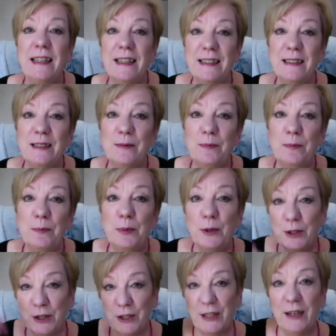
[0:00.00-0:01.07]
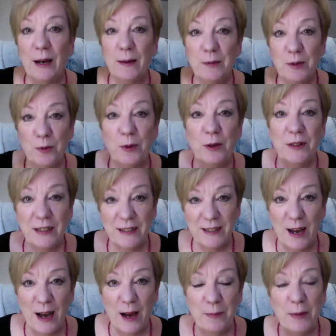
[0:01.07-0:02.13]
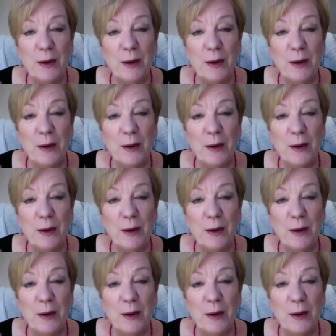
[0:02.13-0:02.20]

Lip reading: is pushing up toward the top.